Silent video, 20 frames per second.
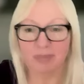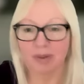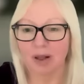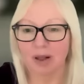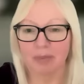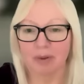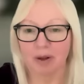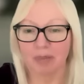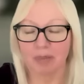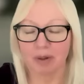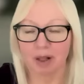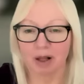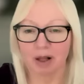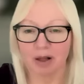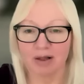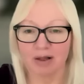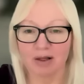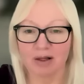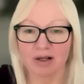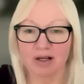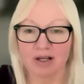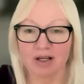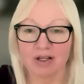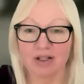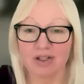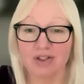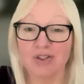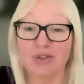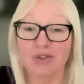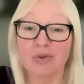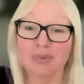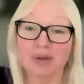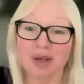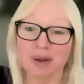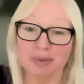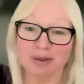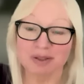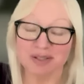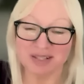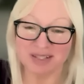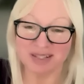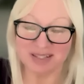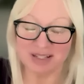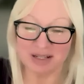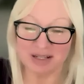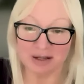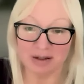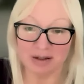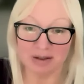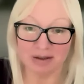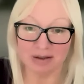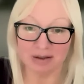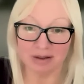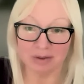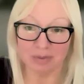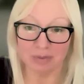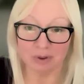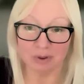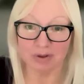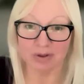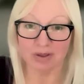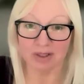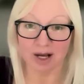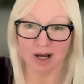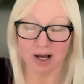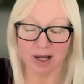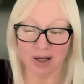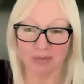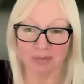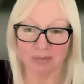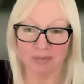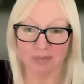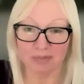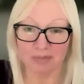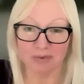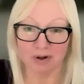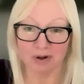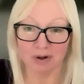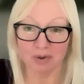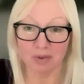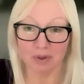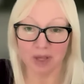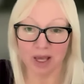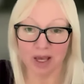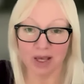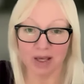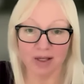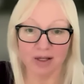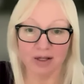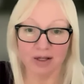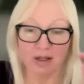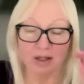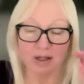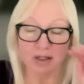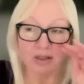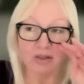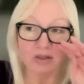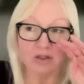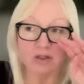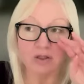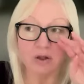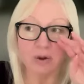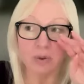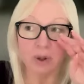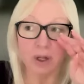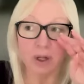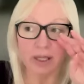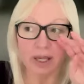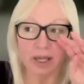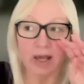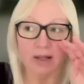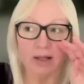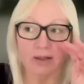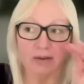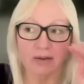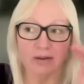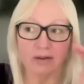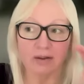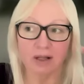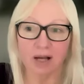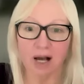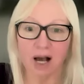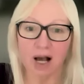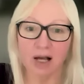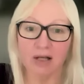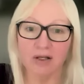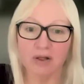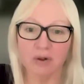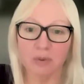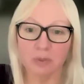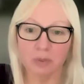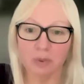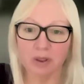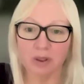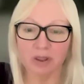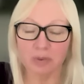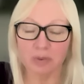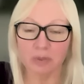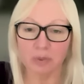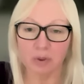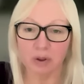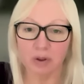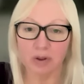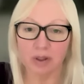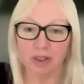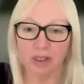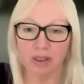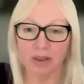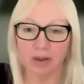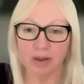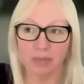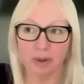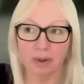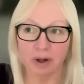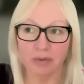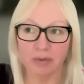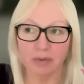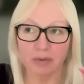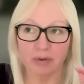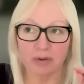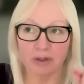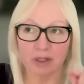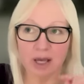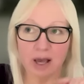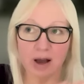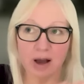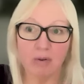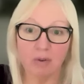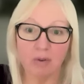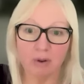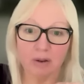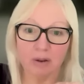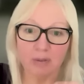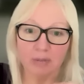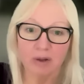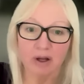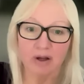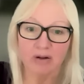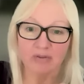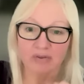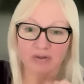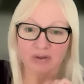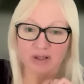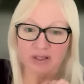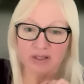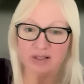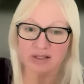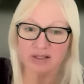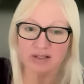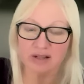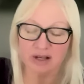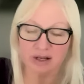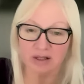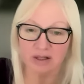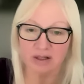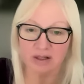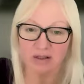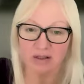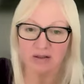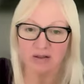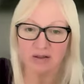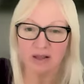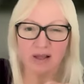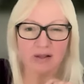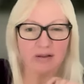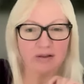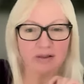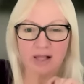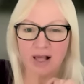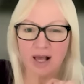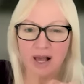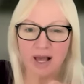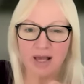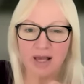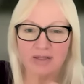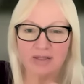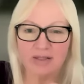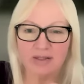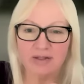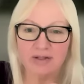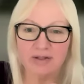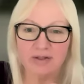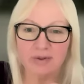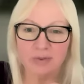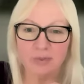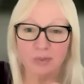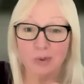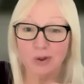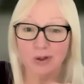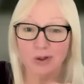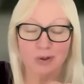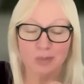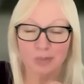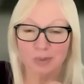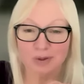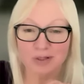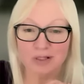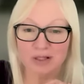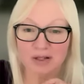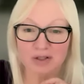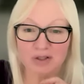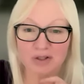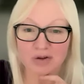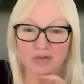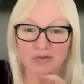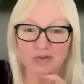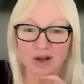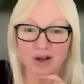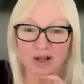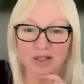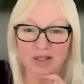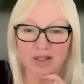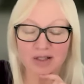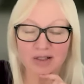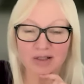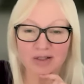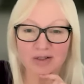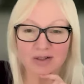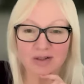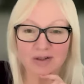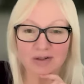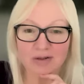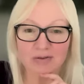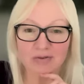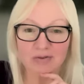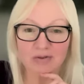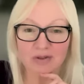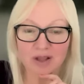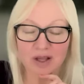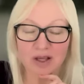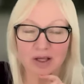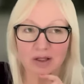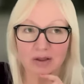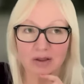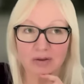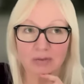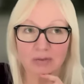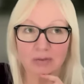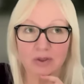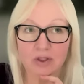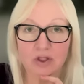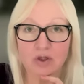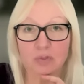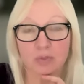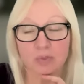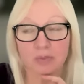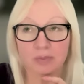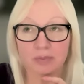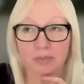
blah, blah, blah. You'll be able to see it in real time, okay? So again, I don't want you worried about the outcome of the study. That last, we're going to present our findings thing, which you